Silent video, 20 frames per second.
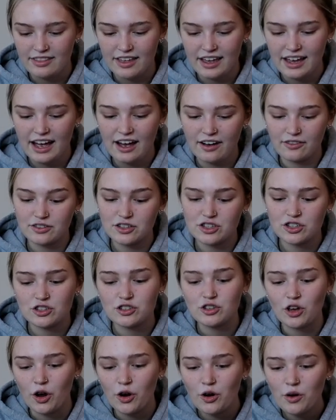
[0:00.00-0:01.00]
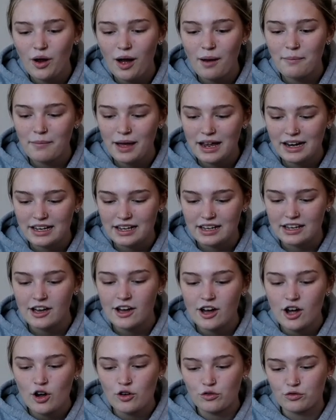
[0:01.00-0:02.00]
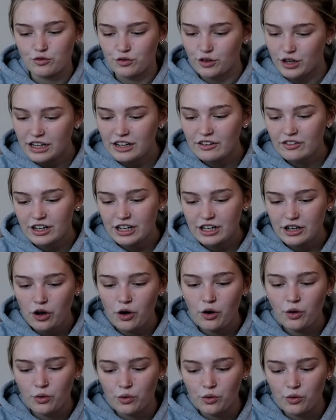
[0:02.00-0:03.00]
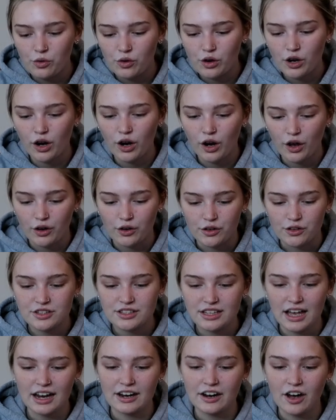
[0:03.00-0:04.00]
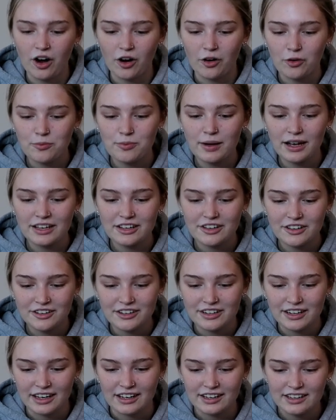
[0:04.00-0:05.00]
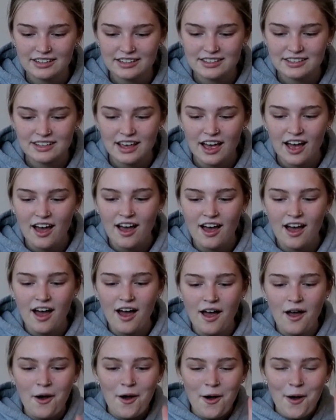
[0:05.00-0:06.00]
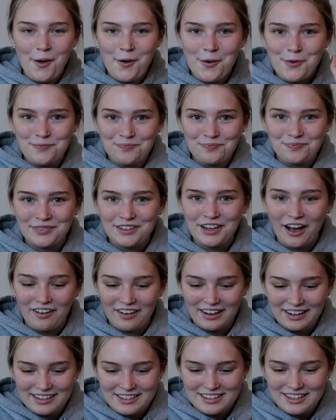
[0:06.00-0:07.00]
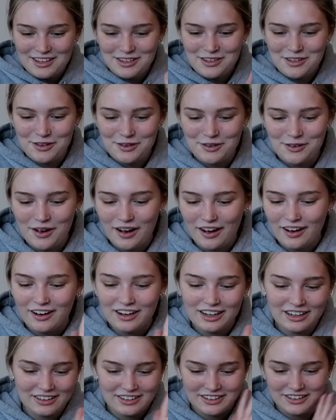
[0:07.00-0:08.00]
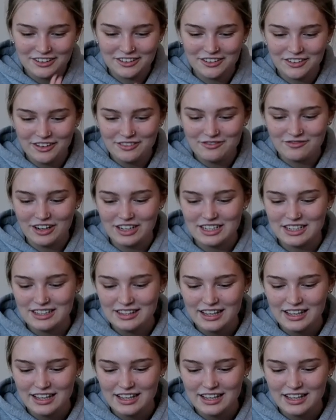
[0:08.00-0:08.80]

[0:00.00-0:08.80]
They have so many really, really cool clothes, and oh my goodness, guys, you're not even ready.